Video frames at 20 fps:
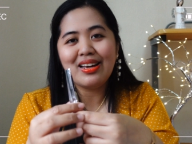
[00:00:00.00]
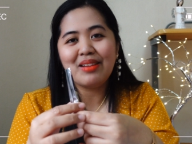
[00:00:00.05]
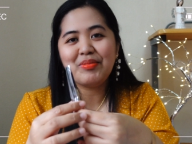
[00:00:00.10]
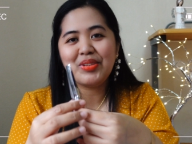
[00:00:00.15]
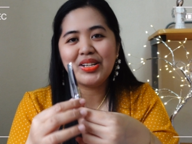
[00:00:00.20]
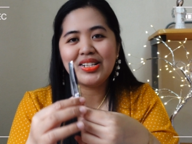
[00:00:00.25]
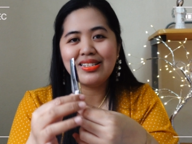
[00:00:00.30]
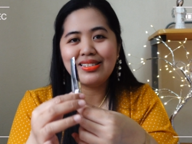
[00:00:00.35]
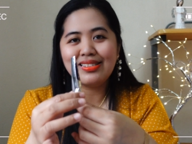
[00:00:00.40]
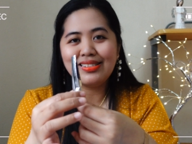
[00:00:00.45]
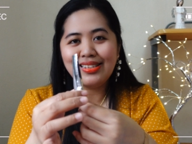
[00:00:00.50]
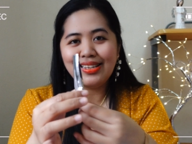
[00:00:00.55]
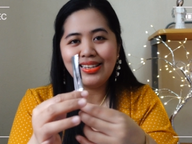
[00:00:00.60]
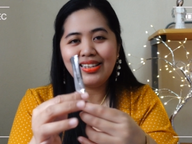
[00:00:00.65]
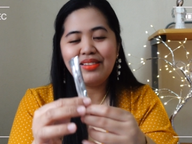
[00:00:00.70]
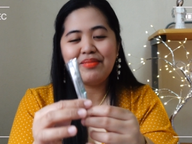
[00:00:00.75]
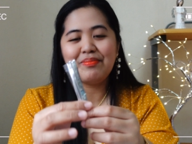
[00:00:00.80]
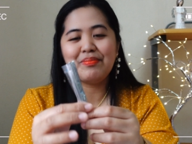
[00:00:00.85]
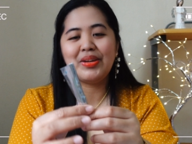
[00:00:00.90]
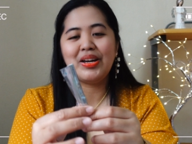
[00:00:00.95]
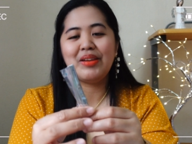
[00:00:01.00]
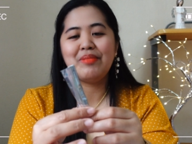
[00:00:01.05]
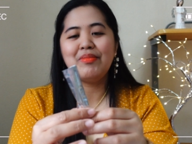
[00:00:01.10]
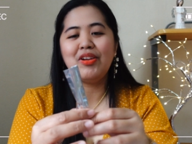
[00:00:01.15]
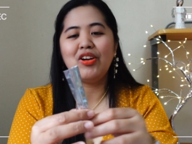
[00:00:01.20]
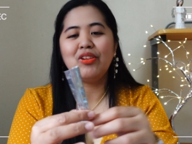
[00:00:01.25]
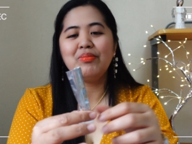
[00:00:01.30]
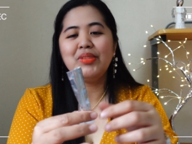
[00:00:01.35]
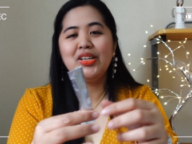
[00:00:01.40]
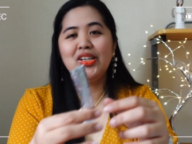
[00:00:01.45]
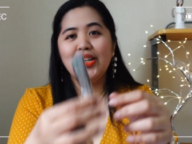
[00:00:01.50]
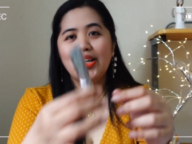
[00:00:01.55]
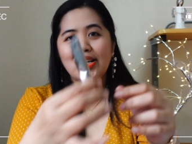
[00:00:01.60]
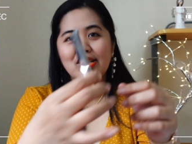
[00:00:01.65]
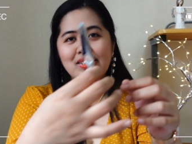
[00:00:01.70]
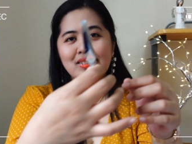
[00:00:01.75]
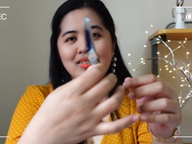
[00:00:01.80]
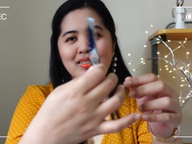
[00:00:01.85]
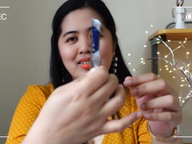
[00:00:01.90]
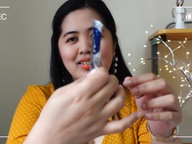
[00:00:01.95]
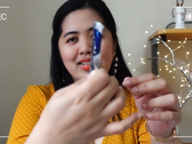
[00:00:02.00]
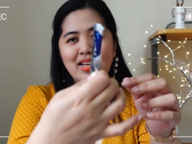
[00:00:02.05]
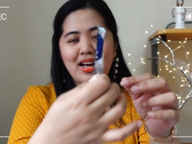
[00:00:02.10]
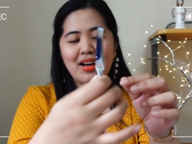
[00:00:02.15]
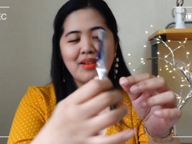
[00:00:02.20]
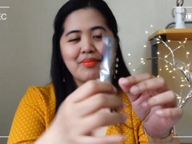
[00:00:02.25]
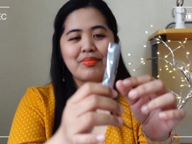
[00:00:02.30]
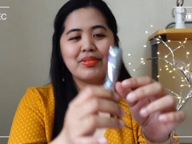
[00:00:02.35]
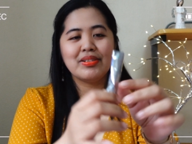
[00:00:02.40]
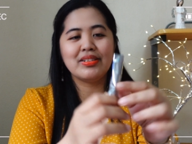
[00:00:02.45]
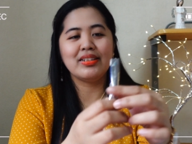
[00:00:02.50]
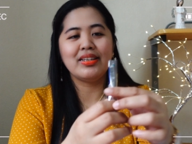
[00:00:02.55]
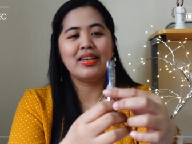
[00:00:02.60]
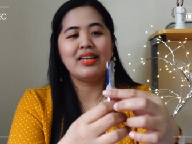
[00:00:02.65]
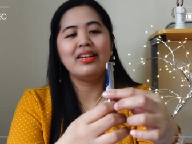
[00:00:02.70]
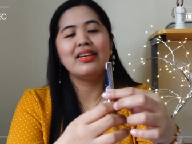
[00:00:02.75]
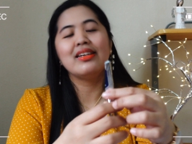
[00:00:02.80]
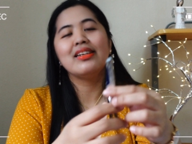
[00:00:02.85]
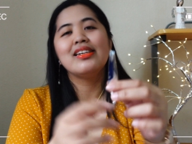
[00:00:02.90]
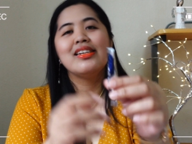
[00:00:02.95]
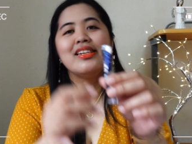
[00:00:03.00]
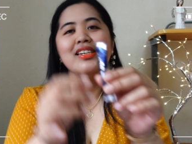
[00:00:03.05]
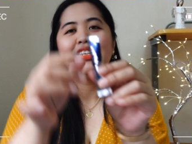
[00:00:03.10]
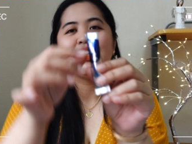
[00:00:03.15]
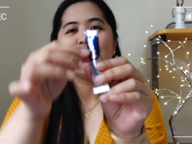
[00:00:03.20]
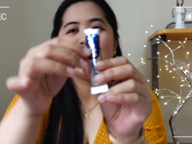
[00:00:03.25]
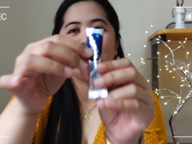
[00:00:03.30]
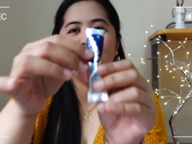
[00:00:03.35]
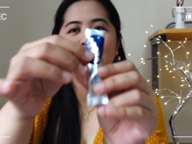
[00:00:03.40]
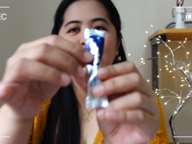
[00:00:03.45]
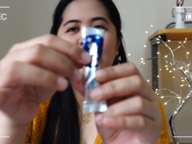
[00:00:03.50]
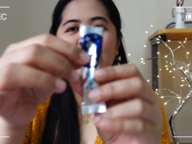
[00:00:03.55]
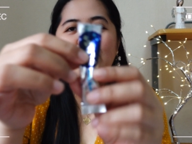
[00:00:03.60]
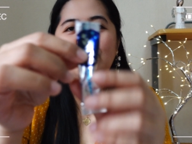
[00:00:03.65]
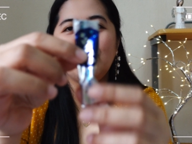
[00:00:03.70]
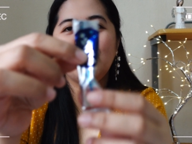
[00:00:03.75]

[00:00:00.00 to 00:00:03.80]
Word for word: I'm gonna take it by mouth because still have. Okay, so this